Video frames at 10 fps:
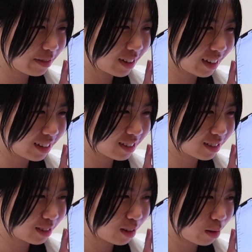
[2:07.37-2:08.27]
me. Like,
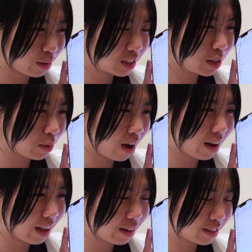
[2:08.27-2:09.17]
what does she
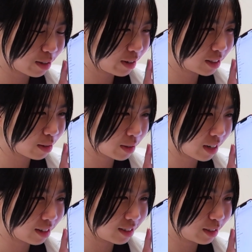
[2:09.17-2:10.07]
want? There's so much I
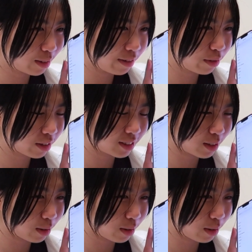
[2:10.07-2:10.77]
can do. I worked so